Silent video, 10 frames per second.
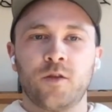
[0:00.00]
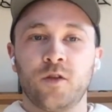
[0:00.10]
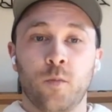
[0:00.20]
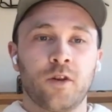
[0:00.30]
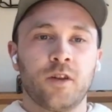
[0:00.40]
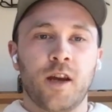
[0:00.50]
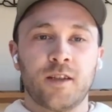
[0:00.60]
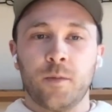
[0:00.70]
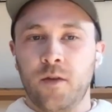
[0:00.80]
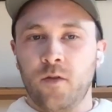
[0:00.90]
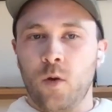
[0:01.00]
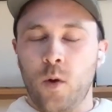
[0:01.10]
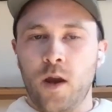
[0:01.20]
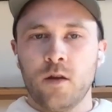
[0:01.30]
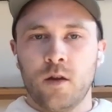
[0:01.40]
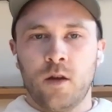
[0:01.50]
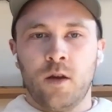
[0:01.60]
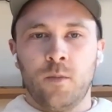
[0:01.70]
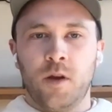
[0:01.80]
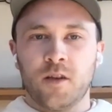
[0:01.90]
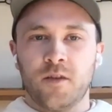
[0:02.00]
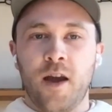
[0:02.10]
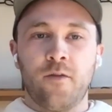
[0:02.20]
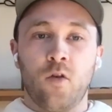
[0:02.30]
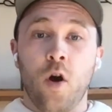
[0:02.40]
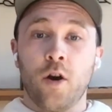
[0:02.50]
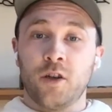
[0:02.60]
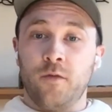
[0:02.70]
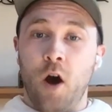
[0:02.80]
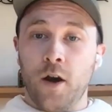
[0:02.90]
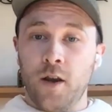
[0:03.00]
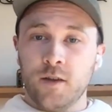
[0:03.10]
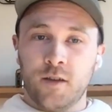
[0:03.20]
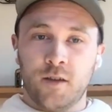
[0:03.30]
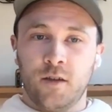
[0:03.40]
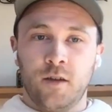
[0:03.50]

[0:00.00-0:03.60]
whose merchandise I'm giving away, because if I have a large enough audience,